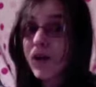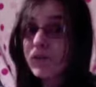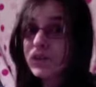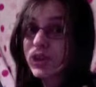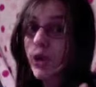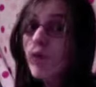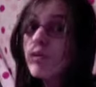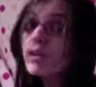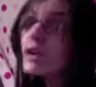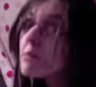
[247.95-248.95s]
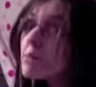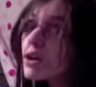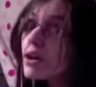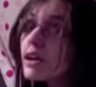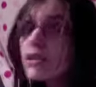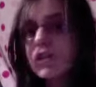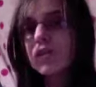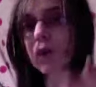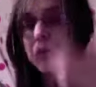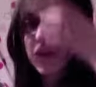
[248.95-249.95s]
which overnumber the
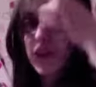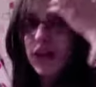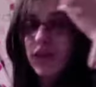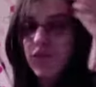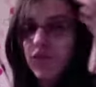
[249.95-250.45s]
normal of